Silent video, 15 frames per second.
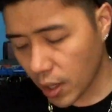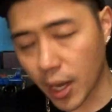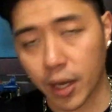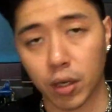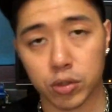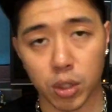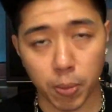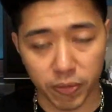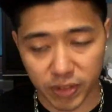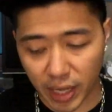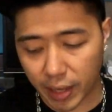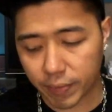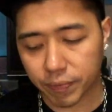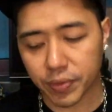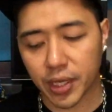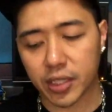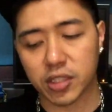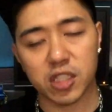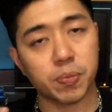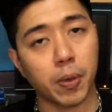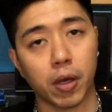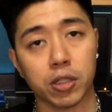And on top of that,
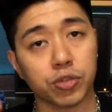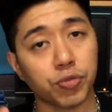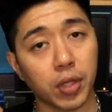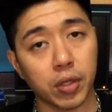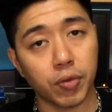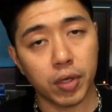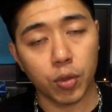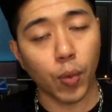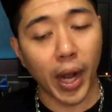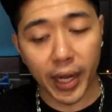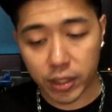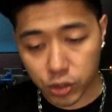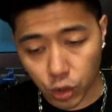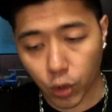yes, this barrel is really wide,